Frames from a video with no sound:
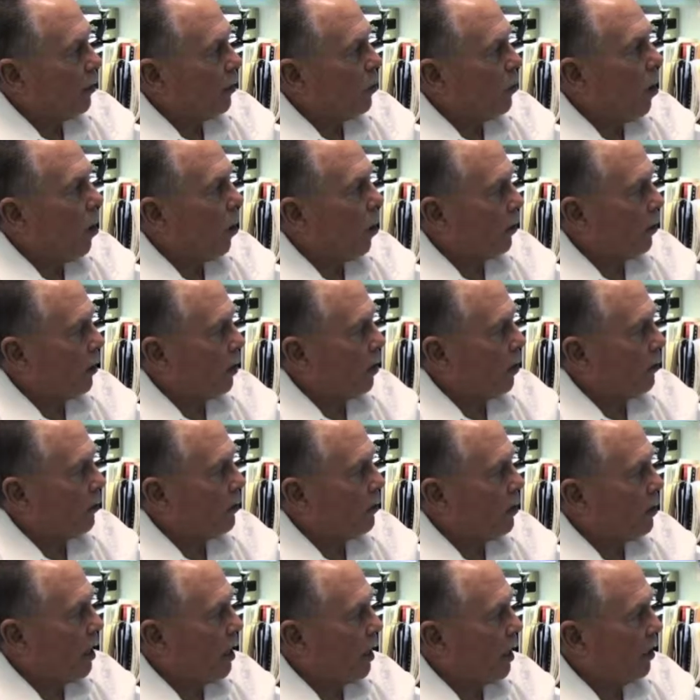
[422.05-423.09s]
quality of the
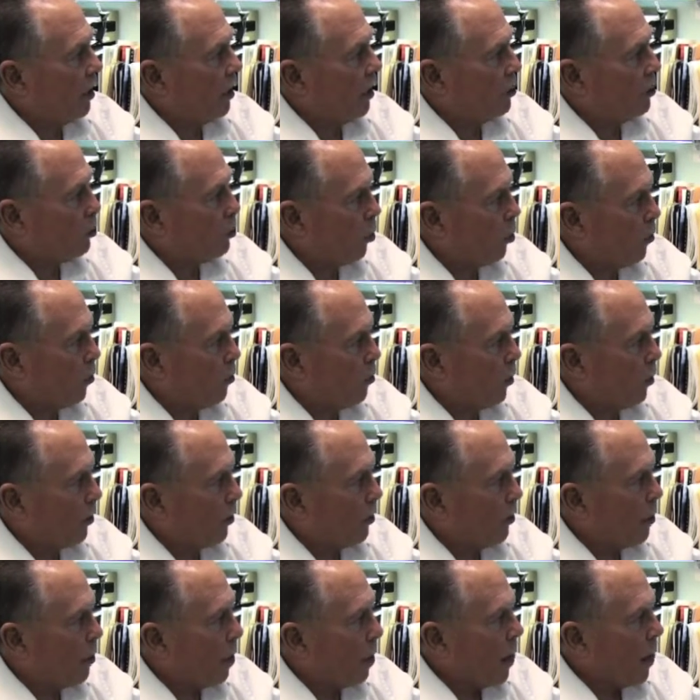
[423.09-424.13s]
data and so forth.
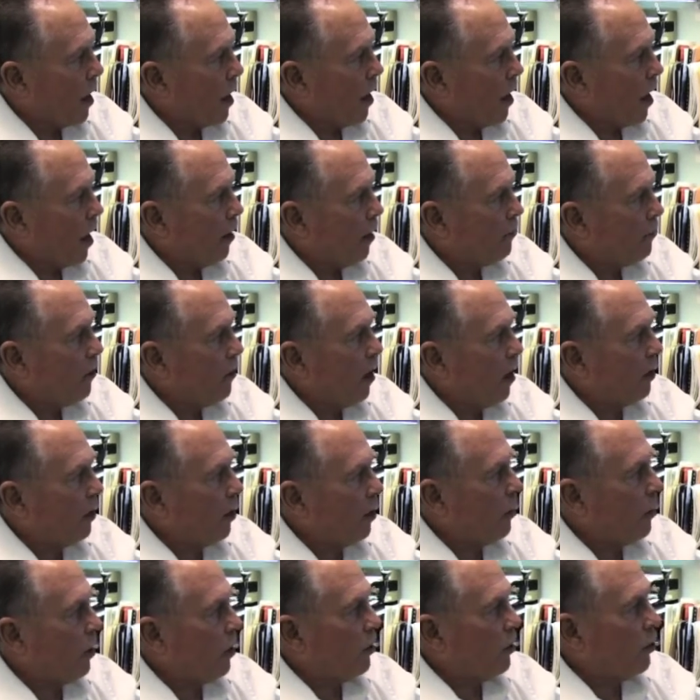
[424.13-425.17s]
And finally
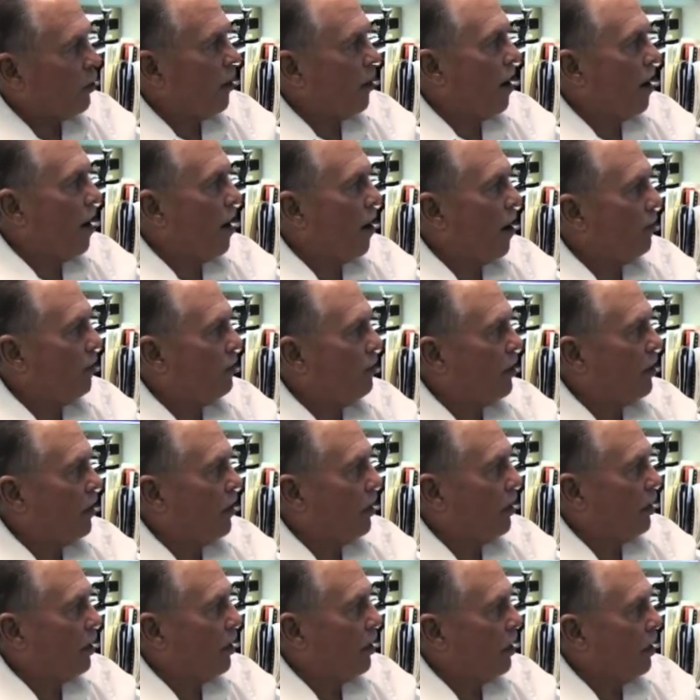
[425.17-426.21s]
we do have
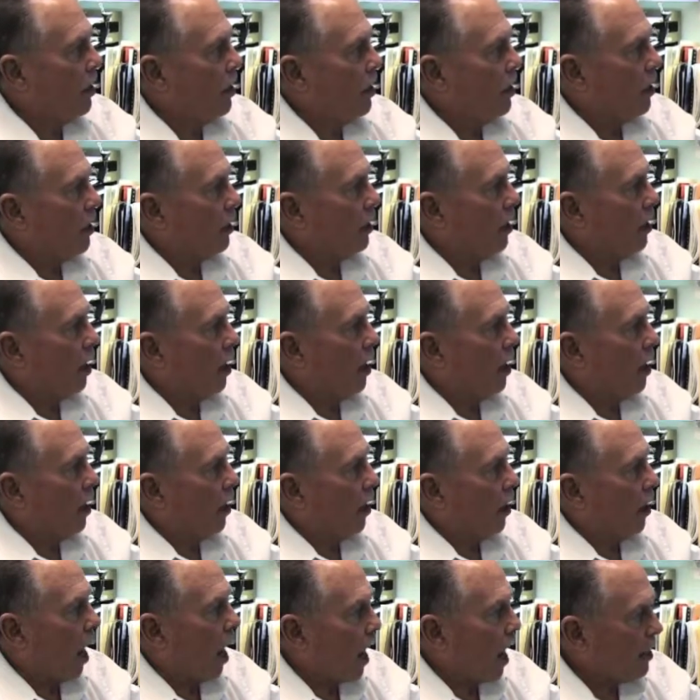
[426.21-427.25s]
the
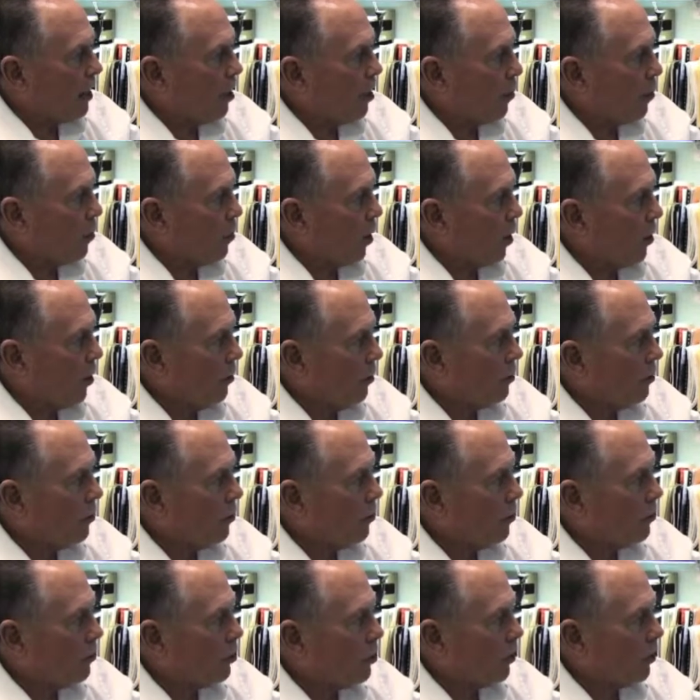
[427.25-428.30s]
line number.
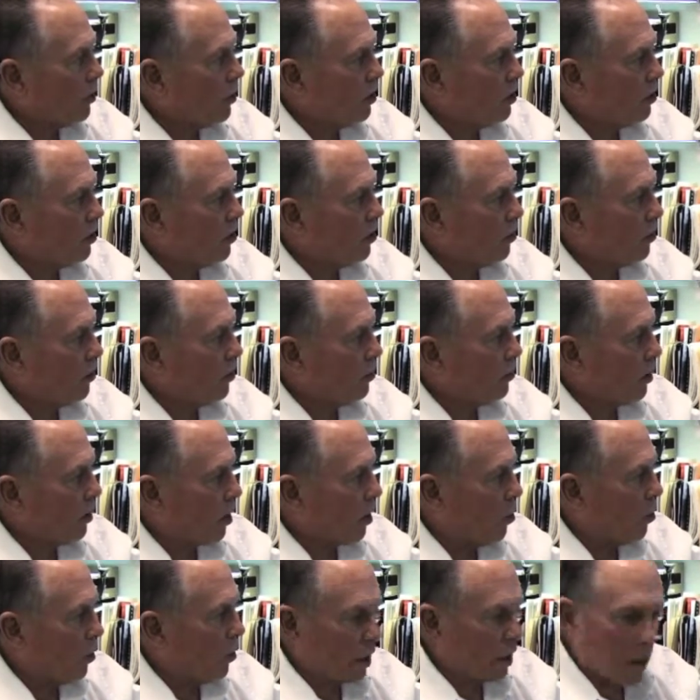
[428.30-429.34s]
So this is the
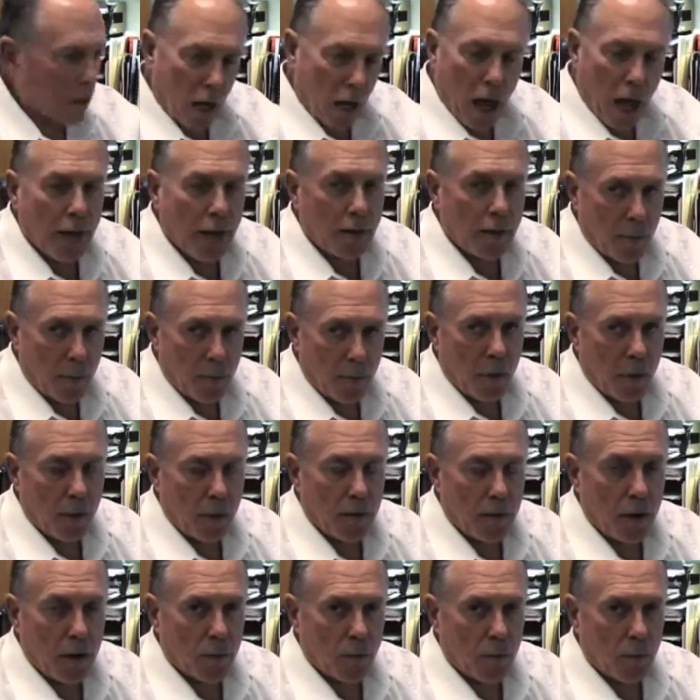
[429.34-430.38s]
recorded line number
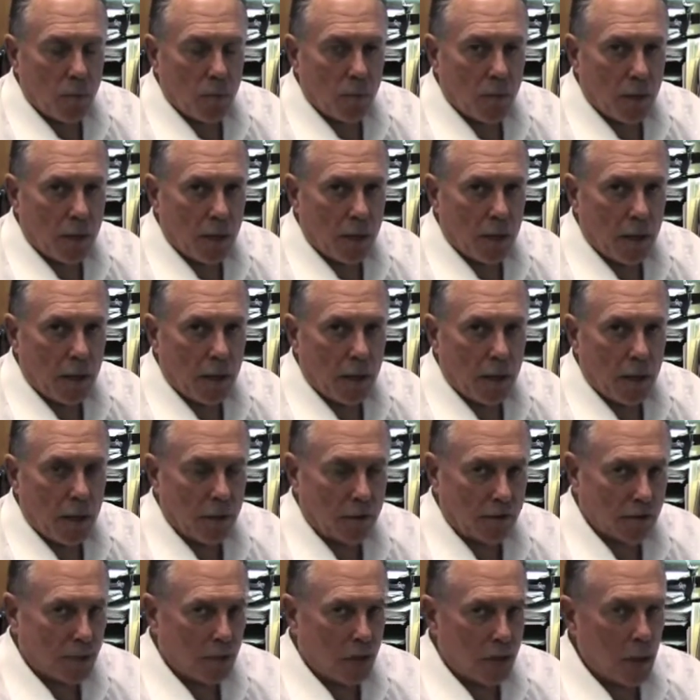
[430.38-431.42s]
that we have
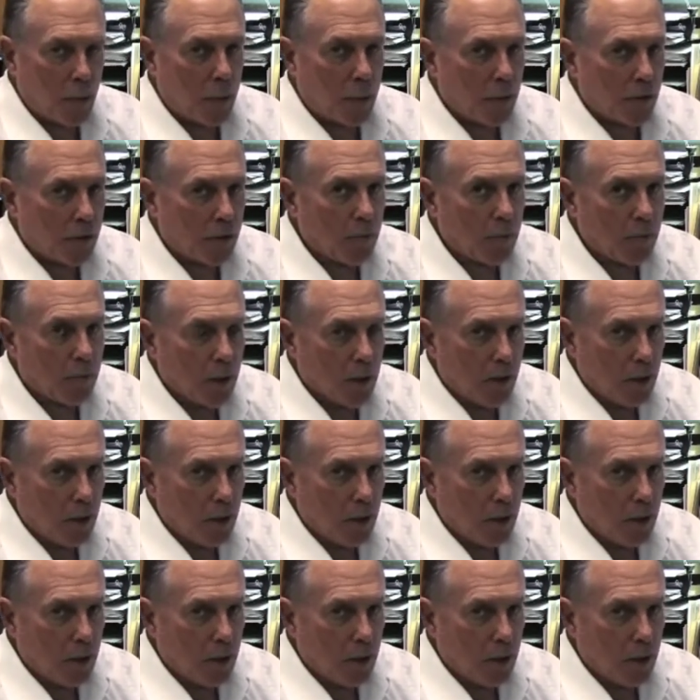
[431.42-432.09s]
set up in